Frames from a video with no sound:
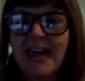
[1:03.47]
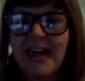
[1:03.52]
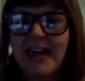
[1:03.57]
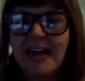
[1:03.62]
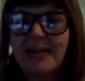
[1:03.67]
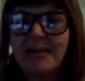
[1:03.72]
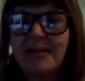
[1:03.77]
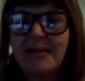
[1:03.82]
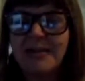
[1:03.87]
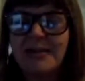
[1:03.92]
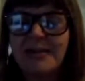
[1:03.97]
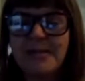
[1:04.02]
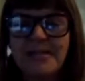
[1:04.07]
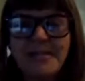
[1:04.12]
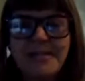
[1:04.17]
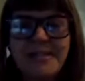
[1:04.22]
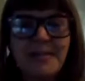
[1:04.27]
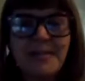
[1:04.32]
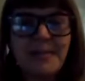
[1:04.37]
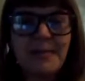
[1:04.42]
I am
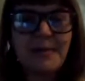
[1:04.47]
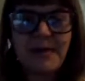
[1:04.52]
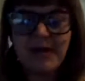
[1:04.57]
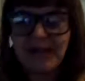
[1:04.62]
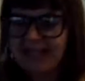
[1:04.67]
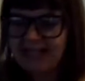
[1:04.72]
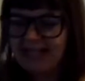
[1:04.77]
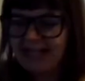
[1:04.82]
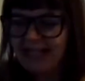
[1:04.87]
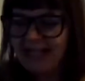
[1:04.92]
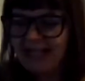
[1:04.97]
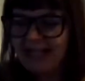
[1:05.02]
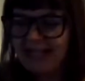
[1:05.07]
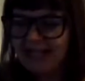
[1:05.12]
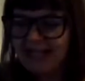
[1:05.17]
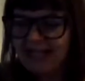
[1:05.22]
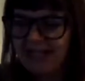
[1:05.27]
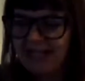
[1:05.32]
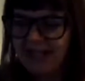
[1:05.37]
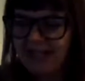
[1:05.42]
super
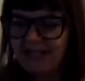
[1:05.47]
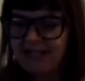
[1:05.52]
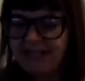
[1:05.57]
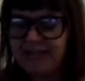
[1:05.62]
excited to talk